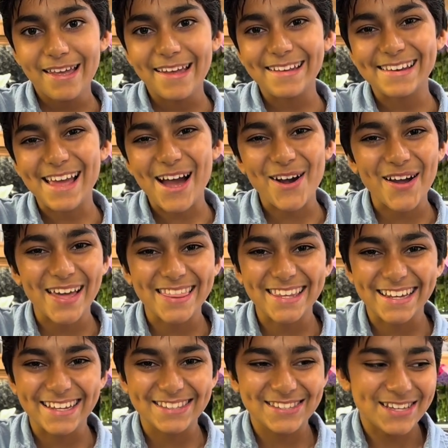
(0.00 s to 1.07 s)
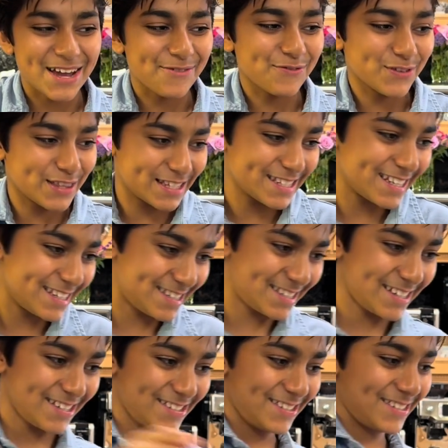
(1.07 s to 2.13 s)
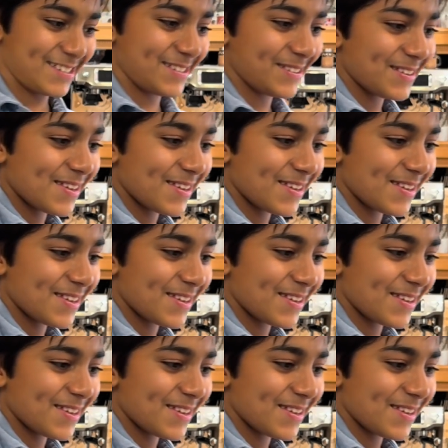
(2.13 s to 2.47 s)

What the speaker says: And now I think it's time for the taste test.